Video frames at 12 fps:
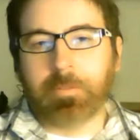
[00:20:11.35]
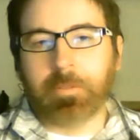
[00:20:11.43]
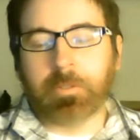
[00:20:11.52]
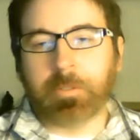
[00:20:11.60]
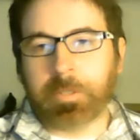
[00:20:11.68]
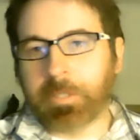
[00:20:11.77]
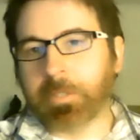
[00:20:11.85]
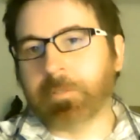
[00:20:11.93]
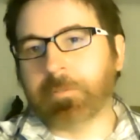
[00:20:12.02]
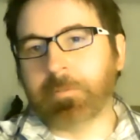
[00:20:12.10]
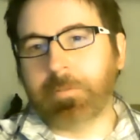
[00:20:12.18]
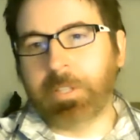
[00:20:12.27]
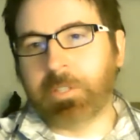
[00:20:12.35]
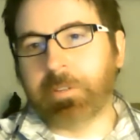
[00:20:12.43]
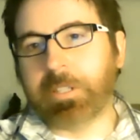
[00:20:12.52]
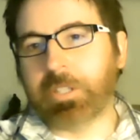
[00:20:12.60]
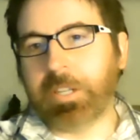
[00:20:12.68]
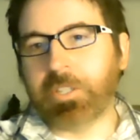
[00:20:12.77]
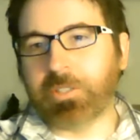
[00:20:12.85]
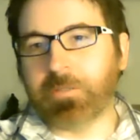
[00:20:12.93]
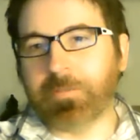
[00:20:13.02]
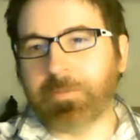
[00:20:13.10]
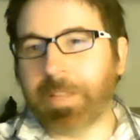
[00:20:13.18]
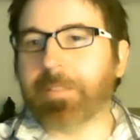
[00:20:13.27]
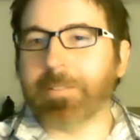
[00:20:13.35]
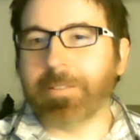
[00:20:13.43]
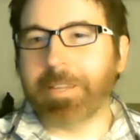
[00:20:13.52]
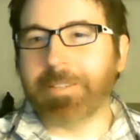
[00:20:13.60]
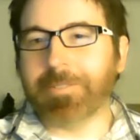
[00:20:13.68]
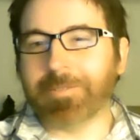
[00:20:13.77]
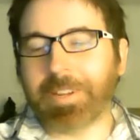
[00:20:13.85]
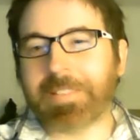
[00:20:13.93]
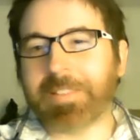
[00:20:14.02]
earlier in your education rather than later, right?